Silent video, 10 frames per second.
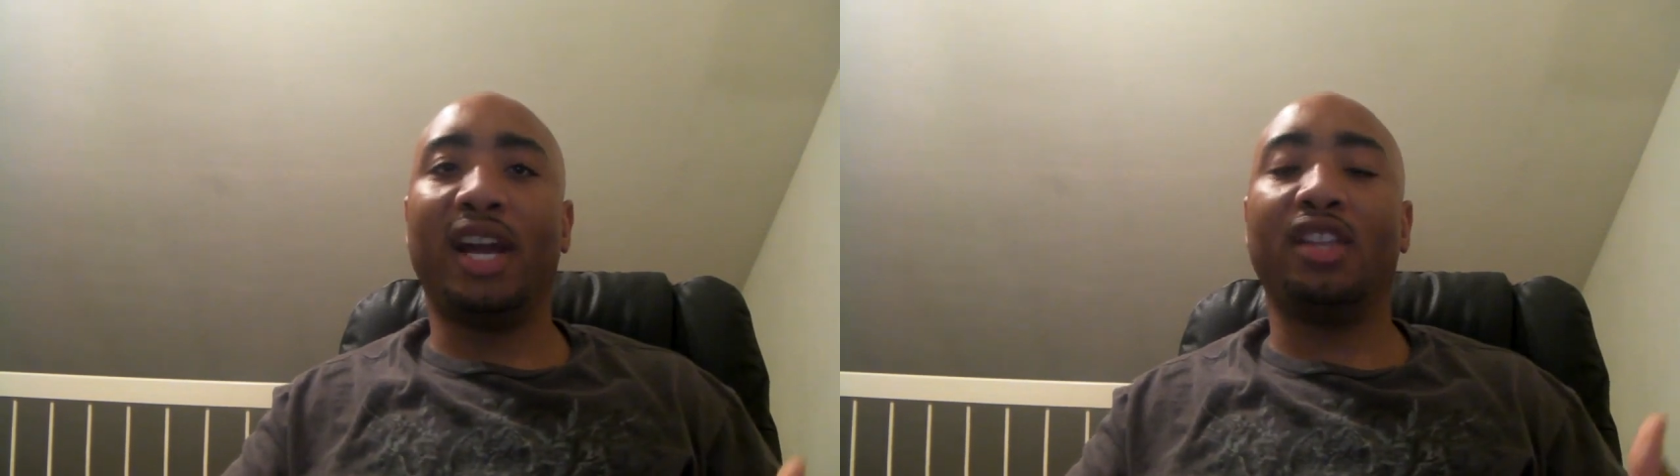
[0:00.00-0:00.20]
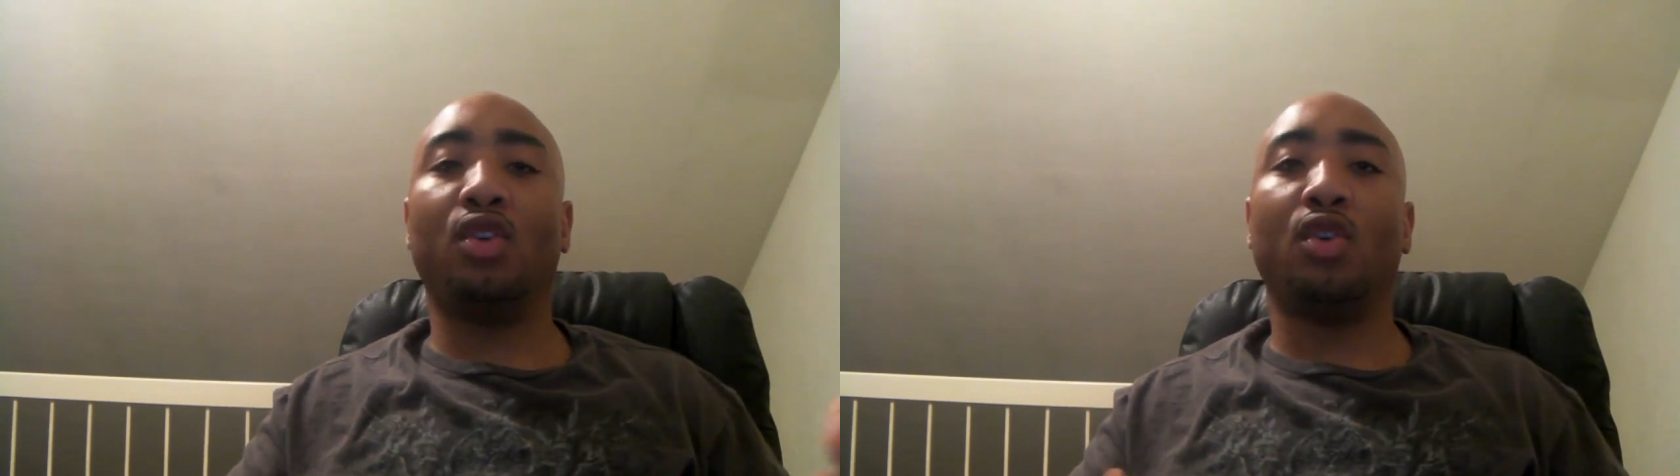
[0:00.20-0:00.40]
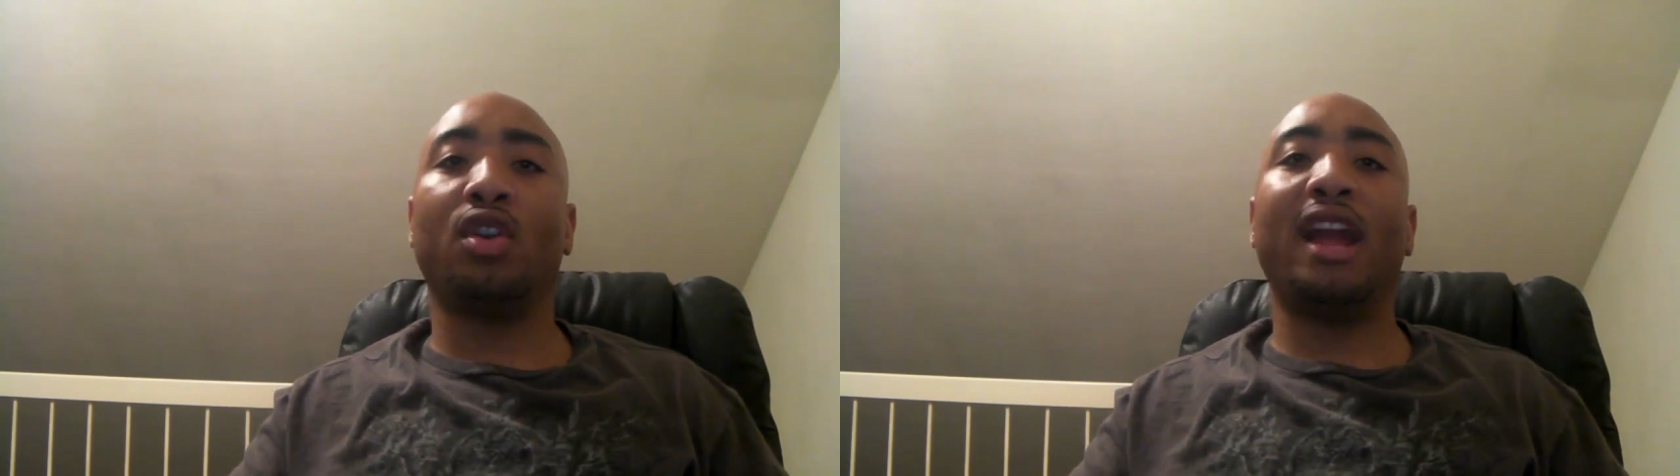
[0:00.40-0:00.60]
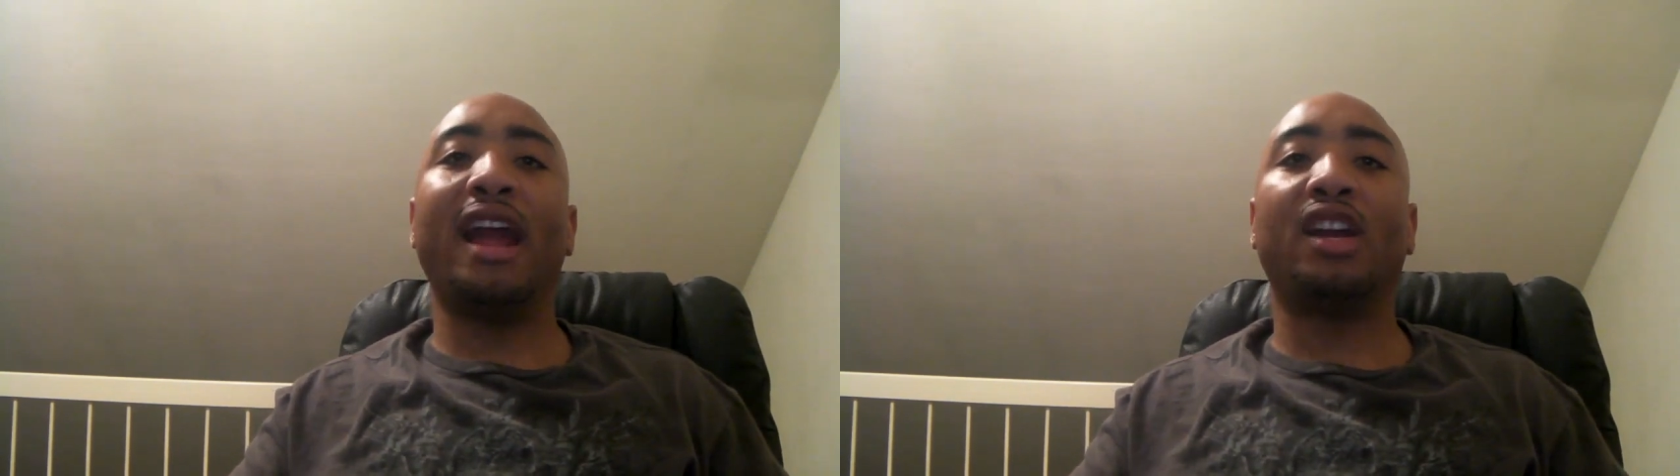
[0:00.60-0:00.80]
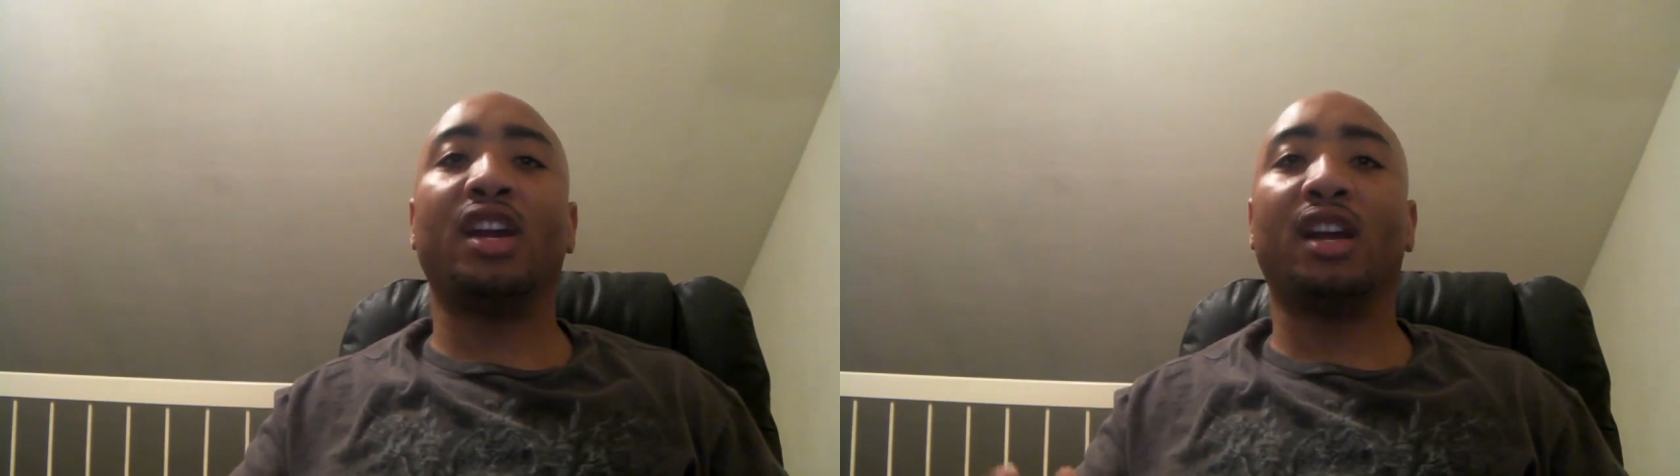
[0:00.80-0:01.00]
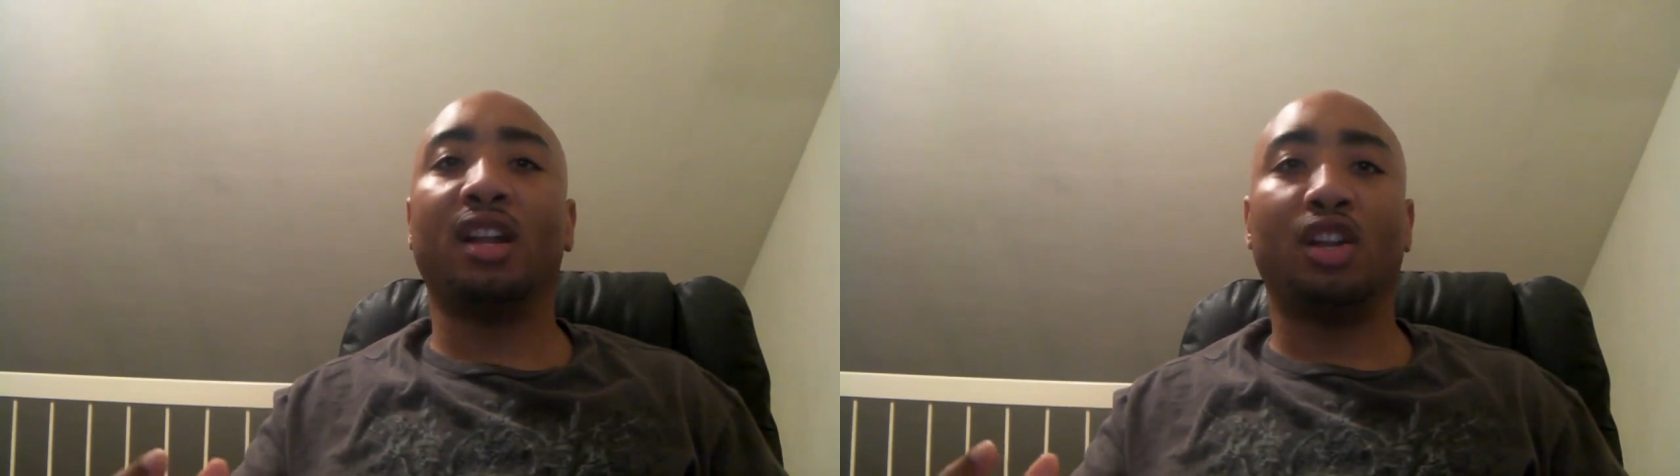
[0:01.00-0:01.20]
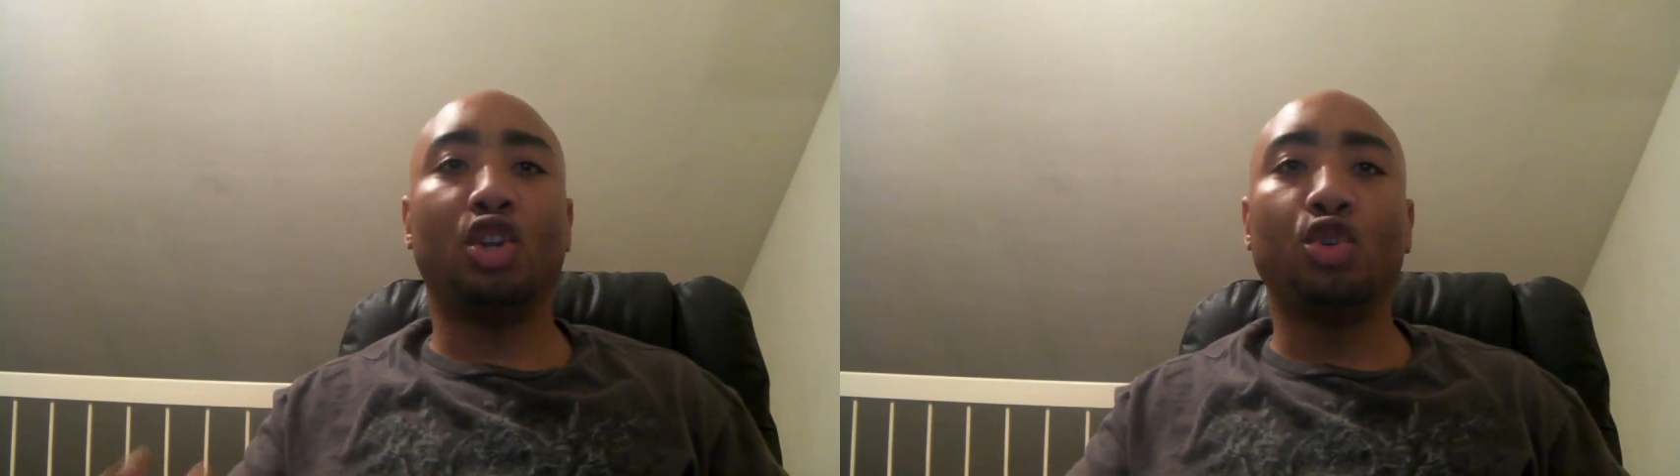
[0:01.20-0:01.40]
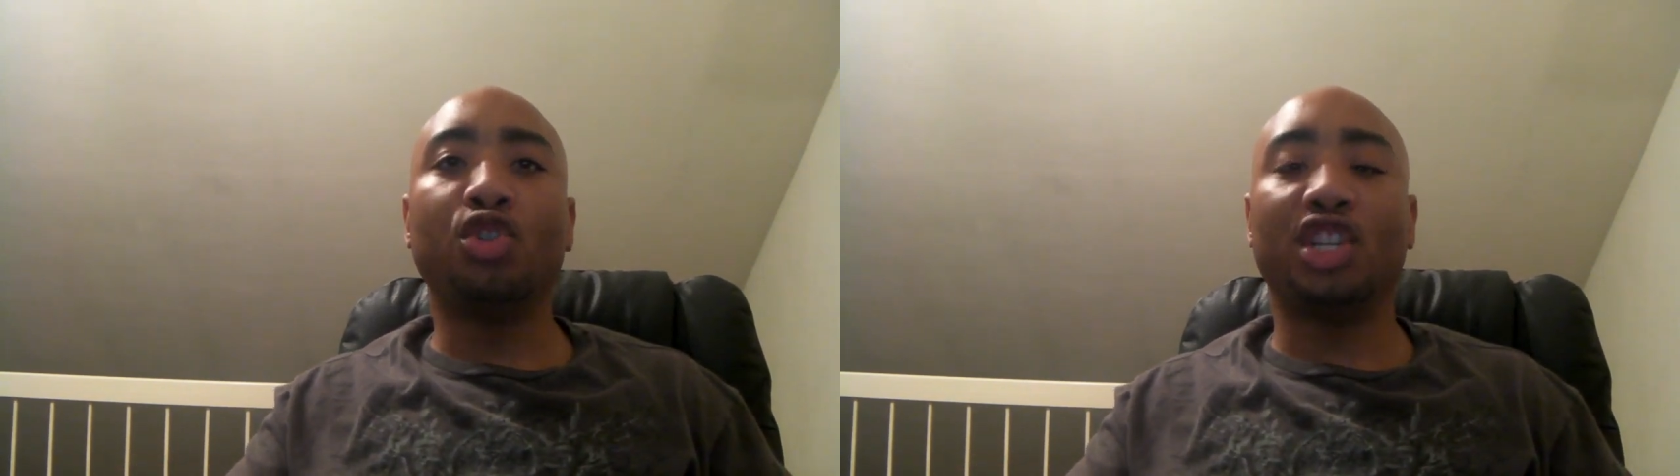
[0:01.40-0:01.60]
and you're going to
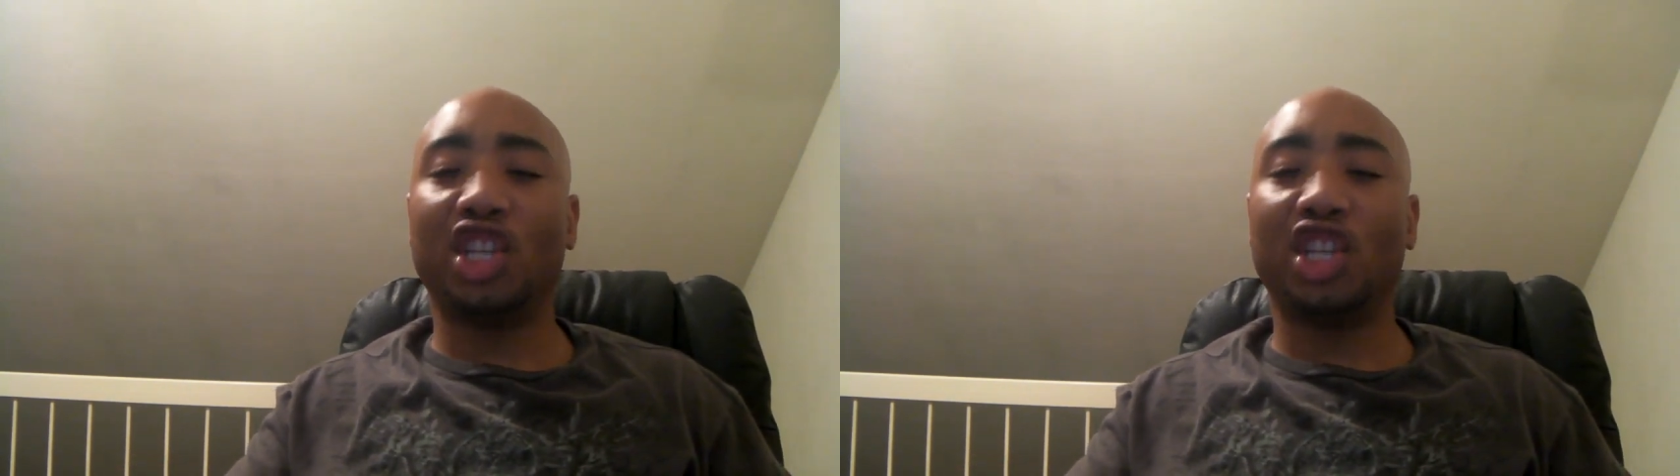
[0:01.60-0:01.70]
lose a